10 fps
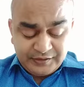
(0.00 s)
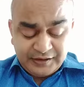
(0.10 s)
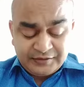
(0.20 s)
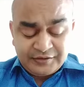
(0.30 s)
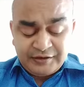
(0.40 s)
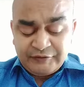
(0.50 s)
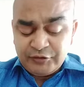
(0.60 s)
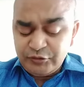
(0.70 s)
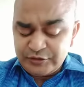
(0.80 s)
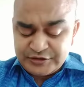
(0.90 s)
and the
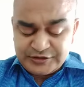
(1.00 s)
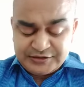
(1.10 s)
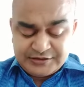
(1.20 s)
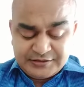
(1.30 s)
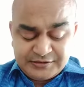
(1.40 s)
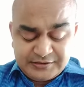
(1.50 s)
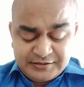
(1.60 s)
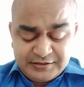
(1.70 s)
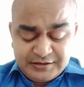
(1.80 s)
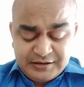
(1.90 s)
revenue receipts.
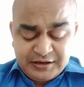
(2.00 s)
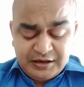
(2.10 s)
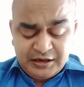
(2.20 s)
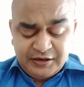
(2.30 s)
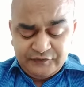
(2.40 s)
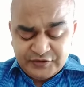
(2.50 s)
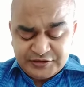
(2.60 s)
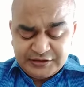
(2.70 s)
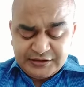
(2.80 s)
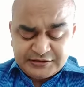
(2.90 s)
A
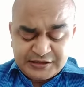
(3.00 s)
deficit